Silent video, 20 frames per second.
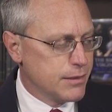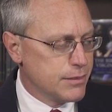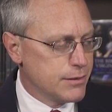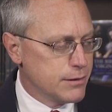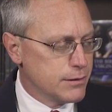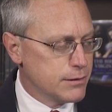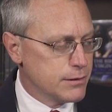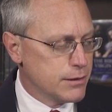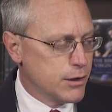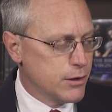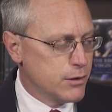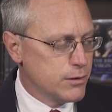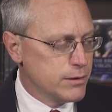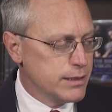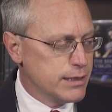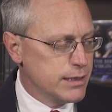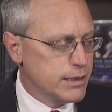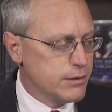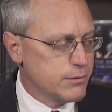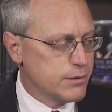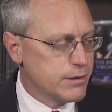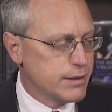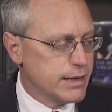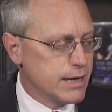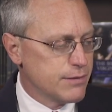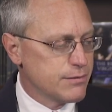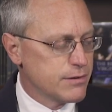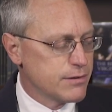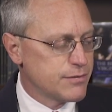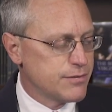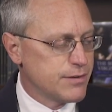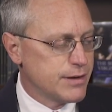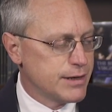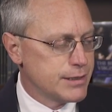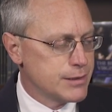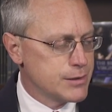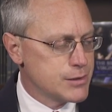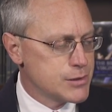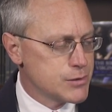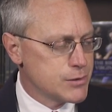The lowly will ever
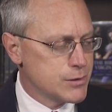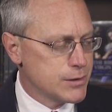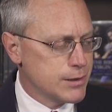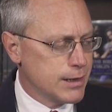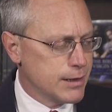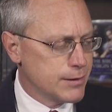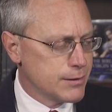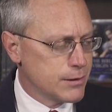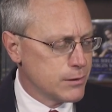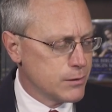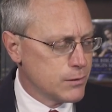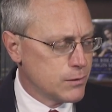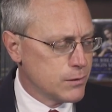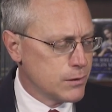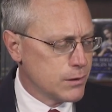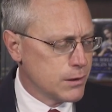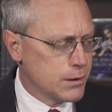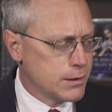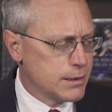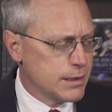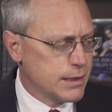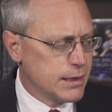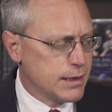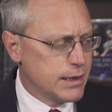find joy in the Lord,